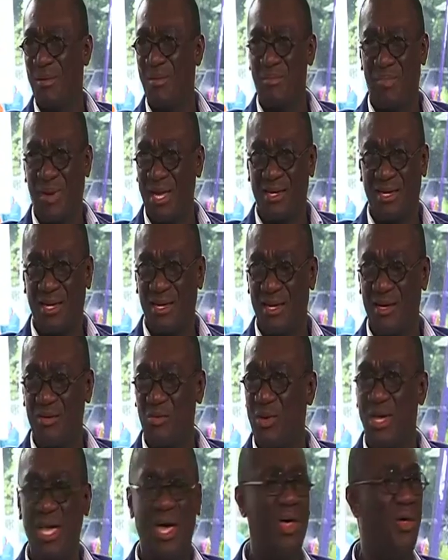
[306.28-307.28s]
But
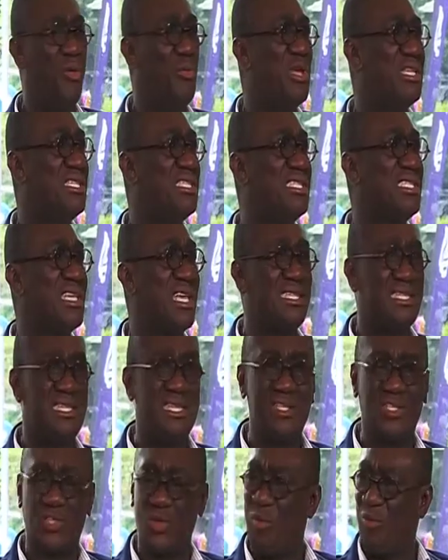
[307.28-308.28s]
we are always
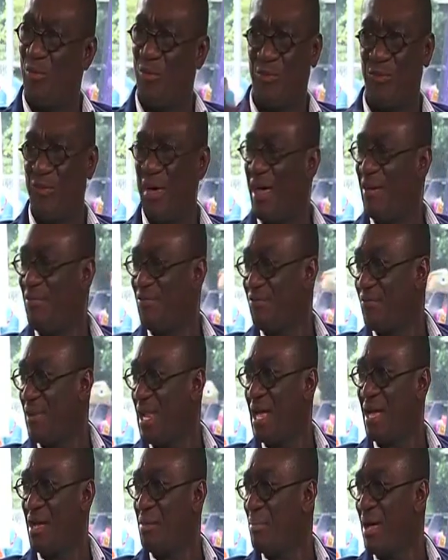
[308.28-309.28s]
chasing some far
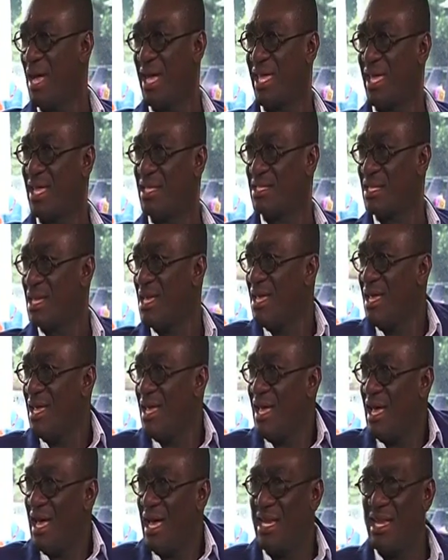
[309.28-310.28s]
flung markets,
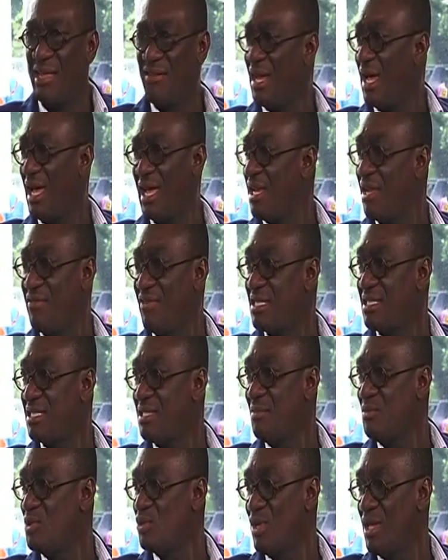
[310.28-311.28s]
and I, I never
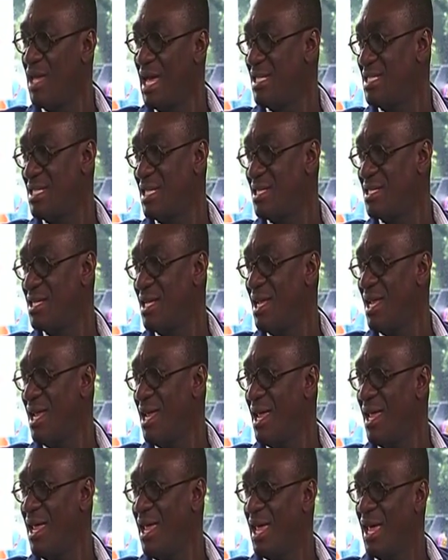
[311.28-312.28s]
seem to get it.
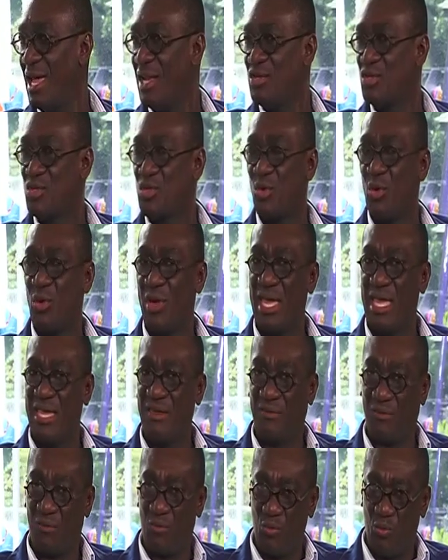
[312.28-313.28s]
And so if
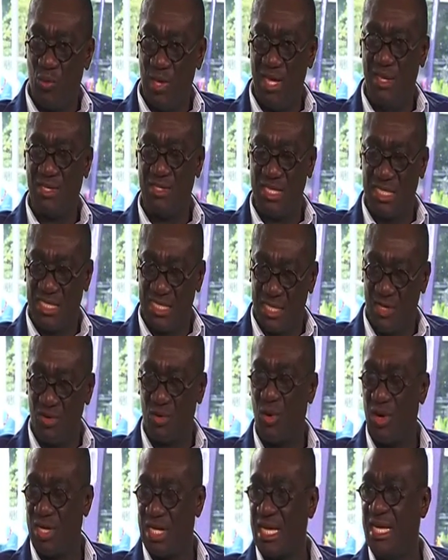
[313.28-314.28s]
we
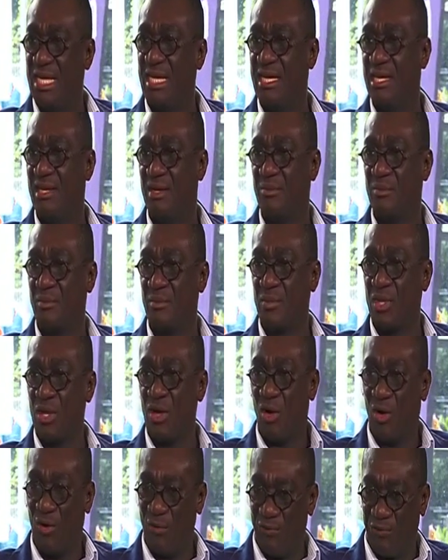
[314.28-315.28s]
zeroed in
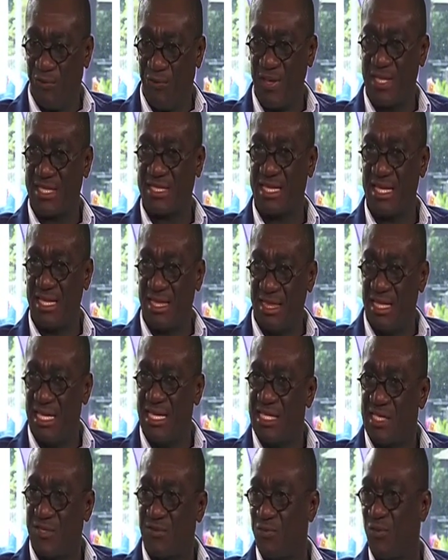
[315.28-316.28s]
on fixing
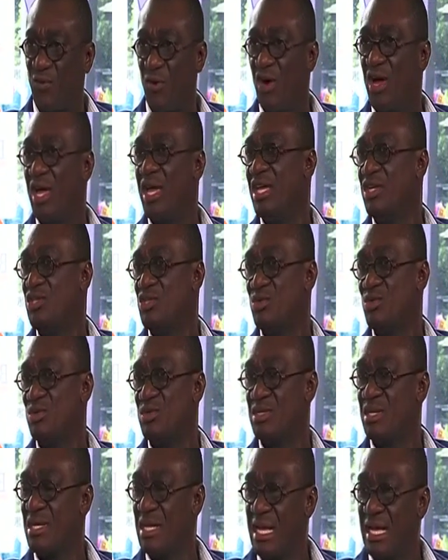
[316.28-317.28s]
these four
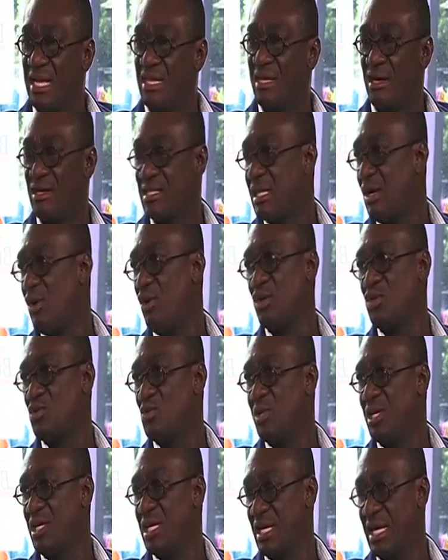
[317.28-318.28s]
issues, there's a lot
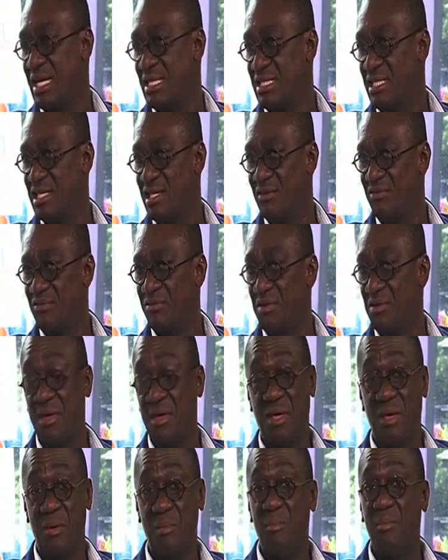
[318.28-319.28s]
we can achieve.
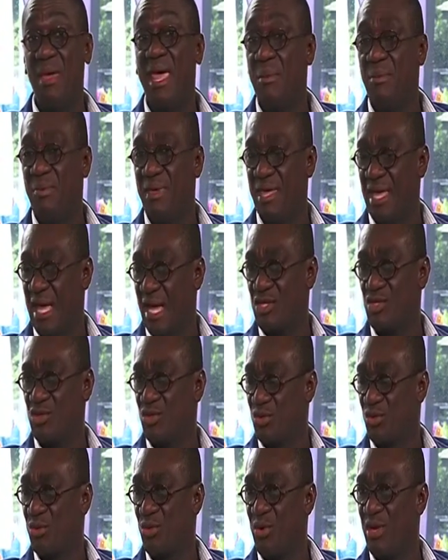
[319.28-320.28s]
Maybe I should
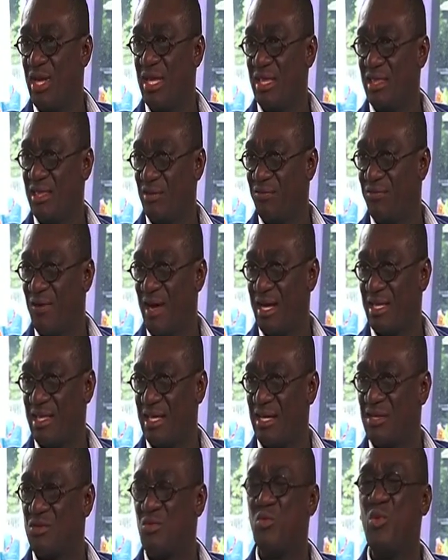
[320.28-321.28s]
throw in the fact
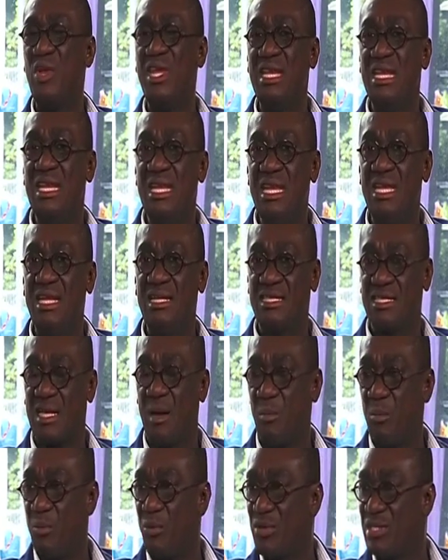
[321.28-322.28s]
that we need
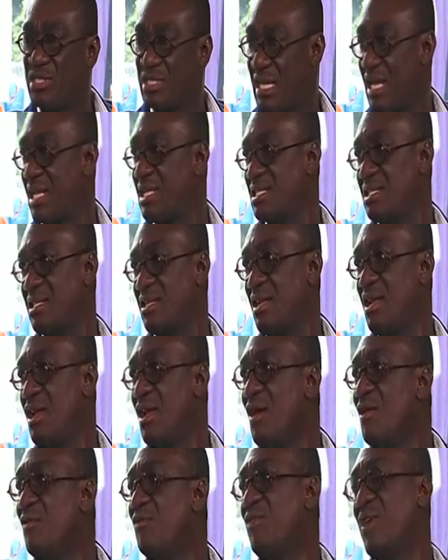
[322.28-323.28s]
some protection
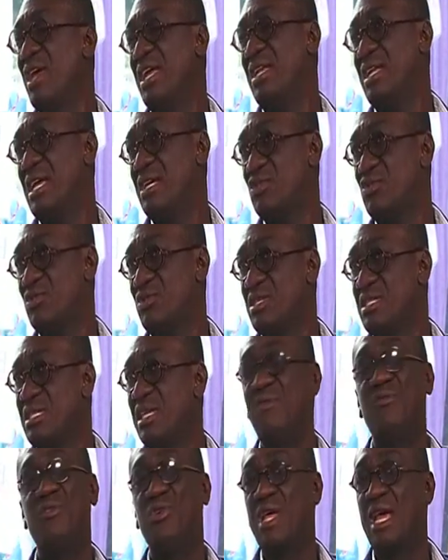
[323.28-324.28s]
for industries.
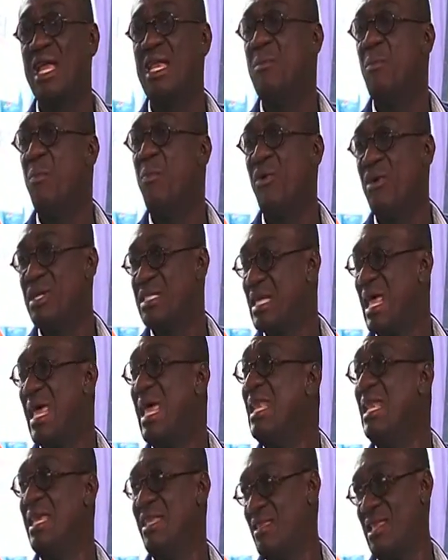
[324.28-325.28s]
If you can import
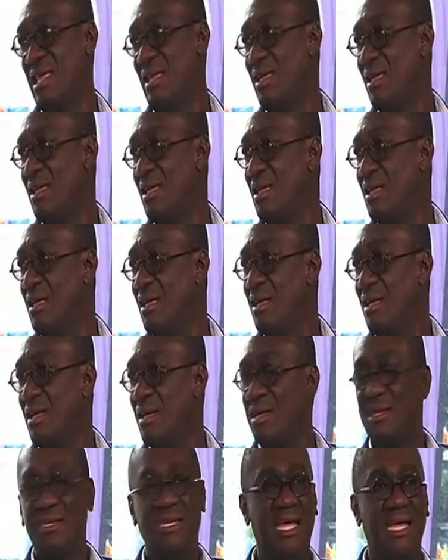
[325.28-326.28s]
anything,
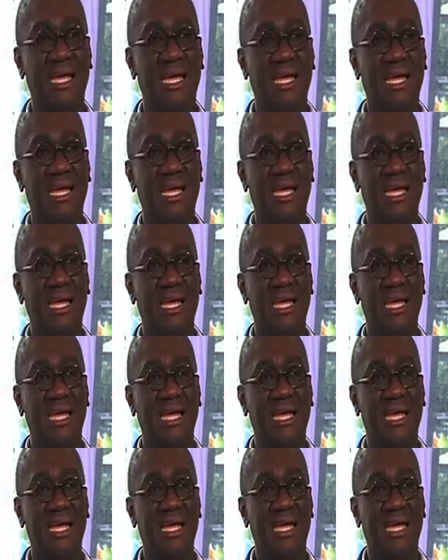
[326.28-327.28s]
then the people who
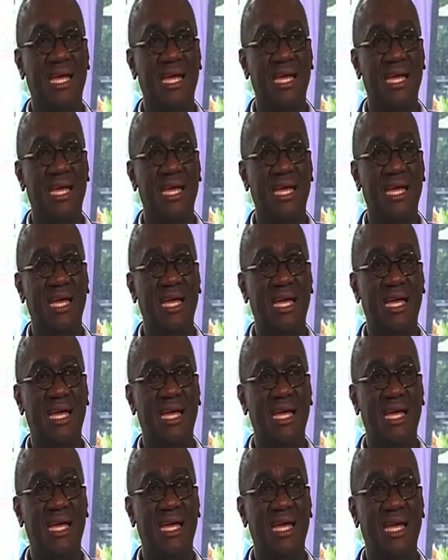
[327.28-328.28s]
make things here
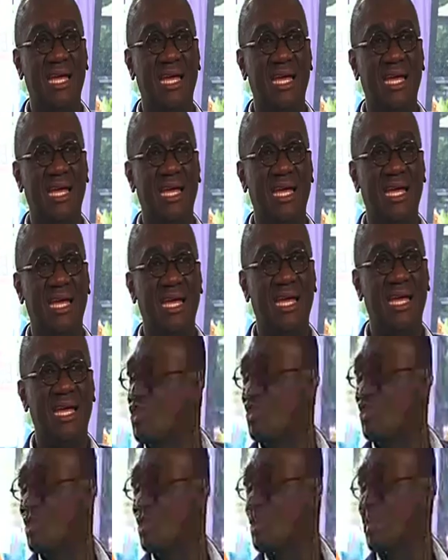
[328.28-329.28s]
at an
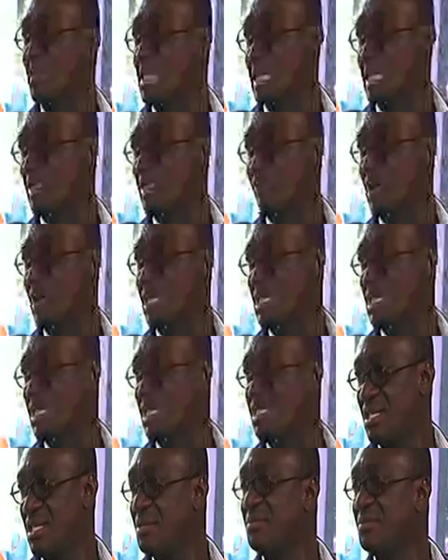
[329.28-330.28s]
extreme disadvantage.
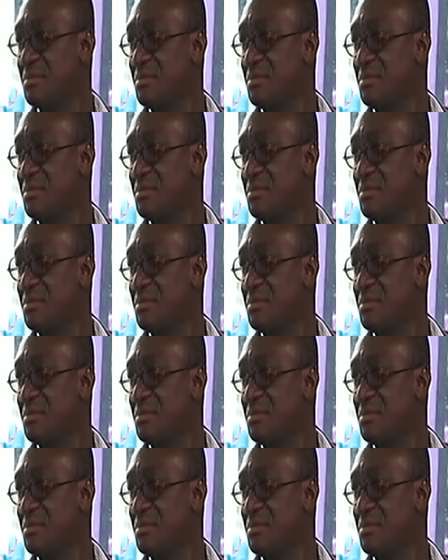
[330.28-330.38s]
Mm.